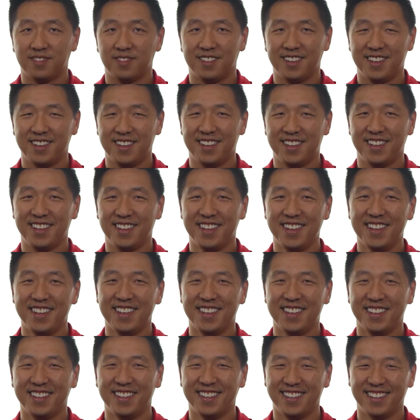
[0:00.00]
they get really
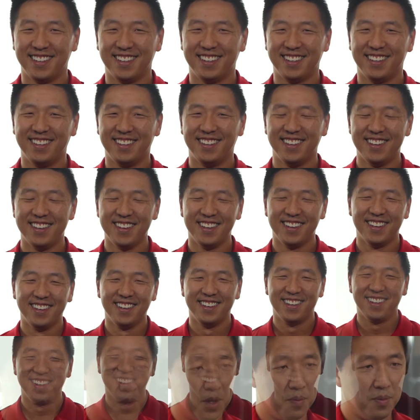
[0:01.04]
happy that they
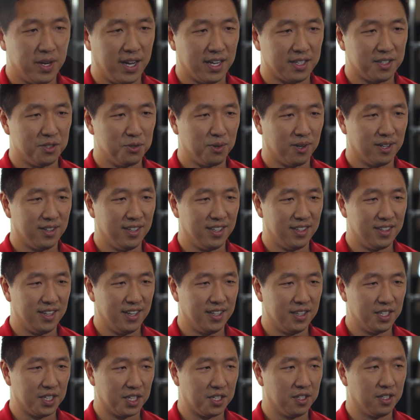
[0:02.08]
get to be back to where they
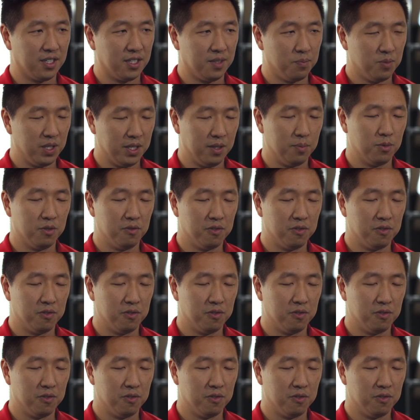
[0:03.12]
thought they couldn't be